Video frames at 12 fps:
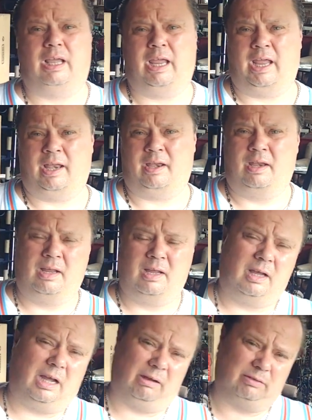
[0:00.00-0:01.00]
And
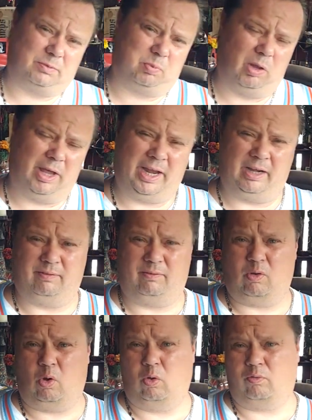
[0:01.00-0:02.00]
I was playing
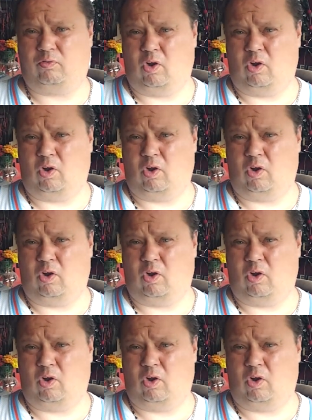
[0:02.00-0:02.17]
old